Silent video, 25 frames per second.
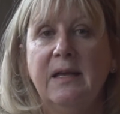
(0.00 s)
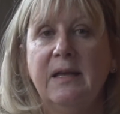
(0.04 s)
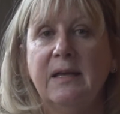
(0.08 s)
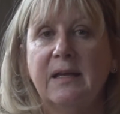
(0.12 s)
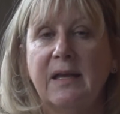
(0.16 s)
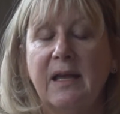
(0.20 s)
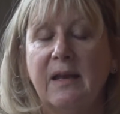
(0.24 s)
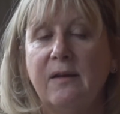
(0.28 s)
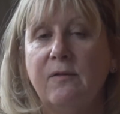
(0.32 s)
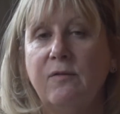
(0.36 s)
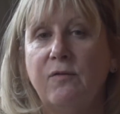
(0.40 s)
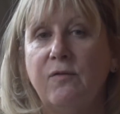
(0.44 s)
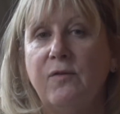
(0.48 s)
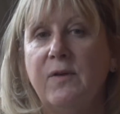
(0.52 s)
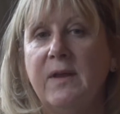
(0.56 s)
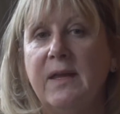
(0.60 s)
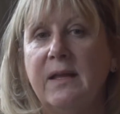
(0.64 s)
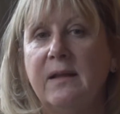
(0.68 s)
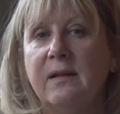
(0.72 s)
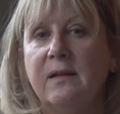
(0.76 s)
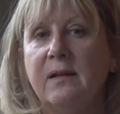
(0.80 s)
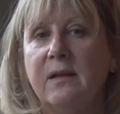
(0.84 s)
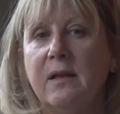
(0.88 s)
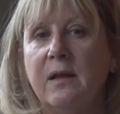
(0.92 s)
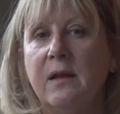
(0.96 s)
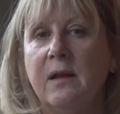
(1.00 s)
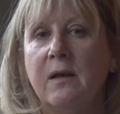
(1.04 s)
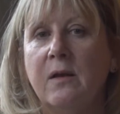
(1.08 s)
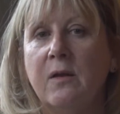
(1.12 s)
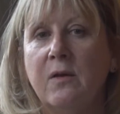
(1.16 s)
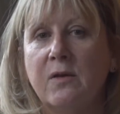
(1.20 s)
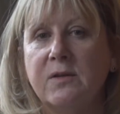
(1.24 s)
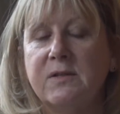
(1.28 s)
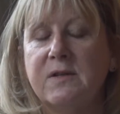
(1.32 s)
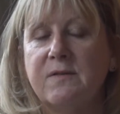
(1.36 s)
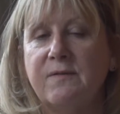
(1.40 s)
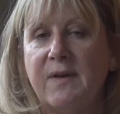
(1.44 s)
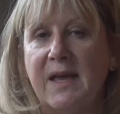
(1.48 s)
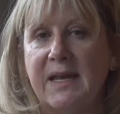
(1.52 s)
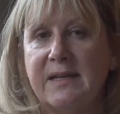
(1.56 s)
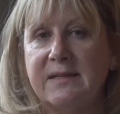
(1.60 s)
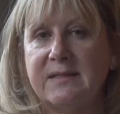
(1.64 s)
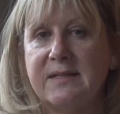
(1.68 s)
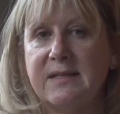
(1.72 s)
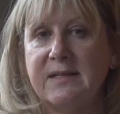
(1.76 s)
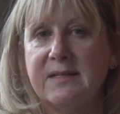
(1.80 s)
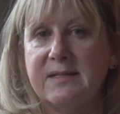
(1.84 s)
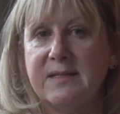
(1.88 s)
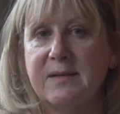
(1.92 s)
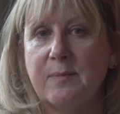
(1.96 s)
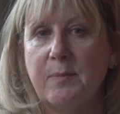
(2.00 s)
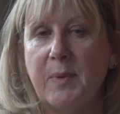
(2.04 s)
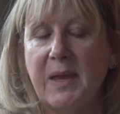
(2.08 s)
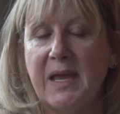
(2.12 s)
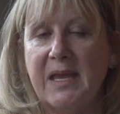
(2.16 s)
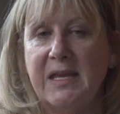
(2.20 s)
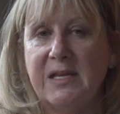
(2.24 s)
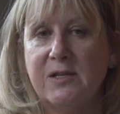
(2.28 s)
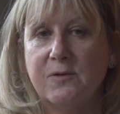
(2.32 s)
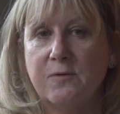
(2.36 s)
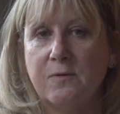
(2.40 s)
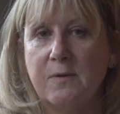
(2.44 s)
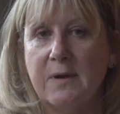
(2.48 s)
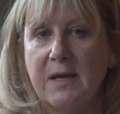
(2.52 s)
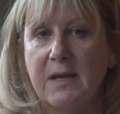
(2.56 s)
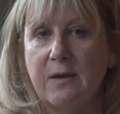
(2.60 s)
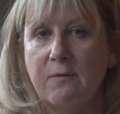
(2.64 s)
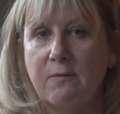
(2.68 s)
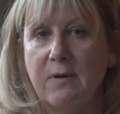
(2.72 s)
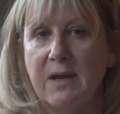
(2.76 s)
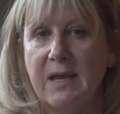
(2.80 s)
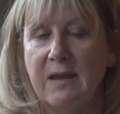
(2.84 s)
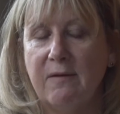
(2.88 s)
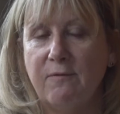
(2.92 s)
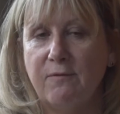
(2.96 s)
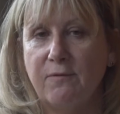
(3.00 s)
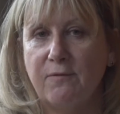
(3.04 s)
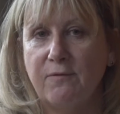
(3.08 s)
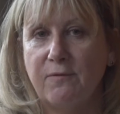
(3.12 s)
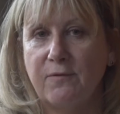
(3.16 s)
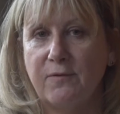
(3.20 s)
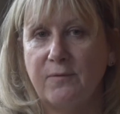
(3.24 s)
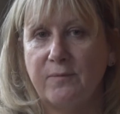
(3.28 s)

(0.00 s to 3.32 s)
can feel a lot of anticipatory grief.